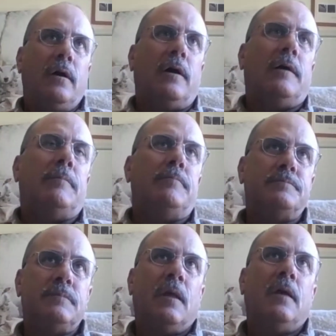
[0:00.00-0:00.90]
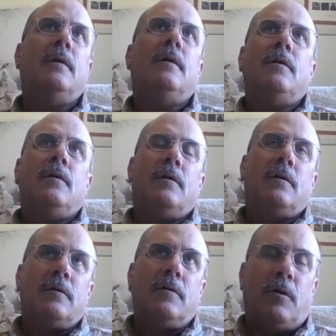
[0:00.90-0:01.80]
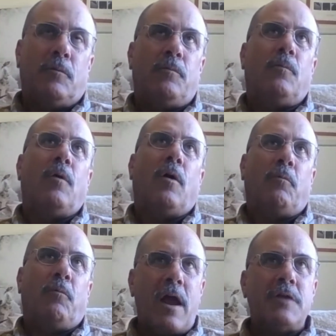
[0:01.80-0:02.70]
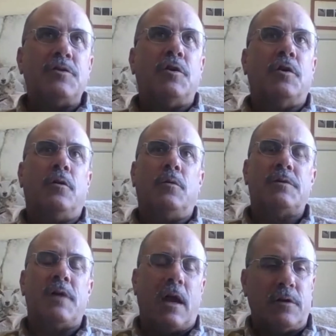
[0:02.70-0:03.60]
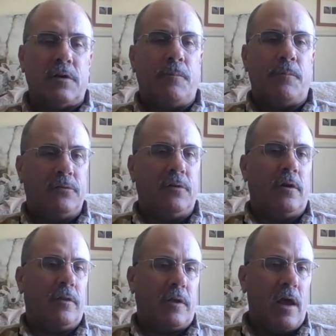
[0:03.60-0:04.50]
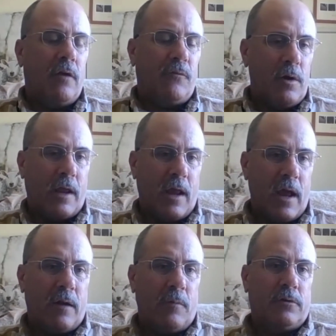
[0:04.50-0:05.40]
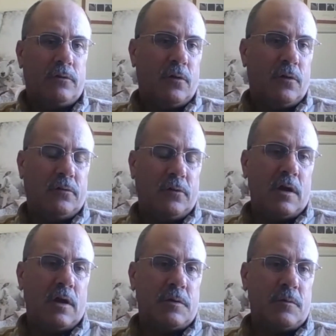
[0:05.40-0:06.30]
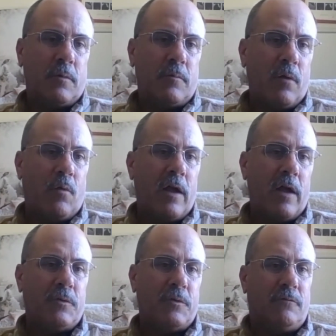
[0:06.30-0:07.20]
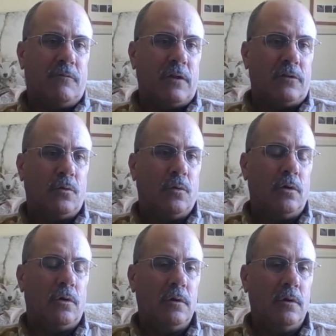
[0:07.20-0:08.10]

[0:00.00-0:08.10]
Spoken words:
A rancher who was actually president of the California Cattlemen's Association when my wife was in vet school